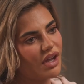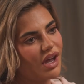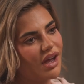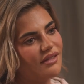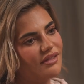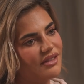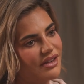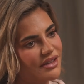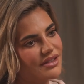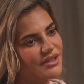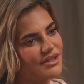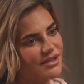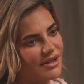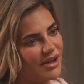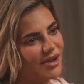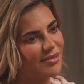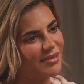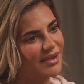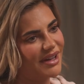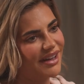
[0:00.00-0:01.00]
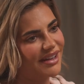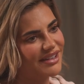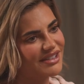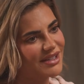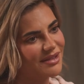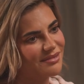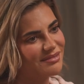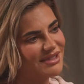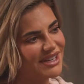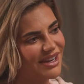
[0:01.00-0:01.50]
I've learned so much.
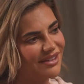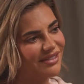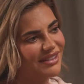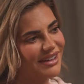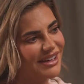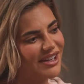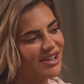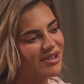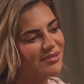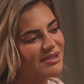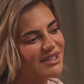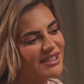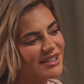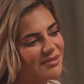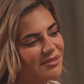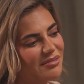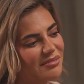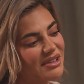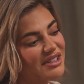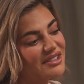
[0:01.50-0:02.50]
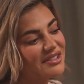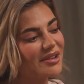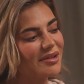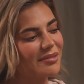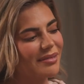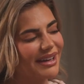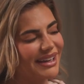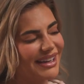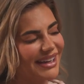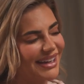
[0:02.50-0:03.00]
I'm definitely going to be dipping my toe
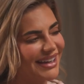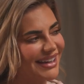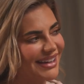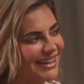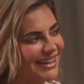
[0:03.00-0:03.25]
back in.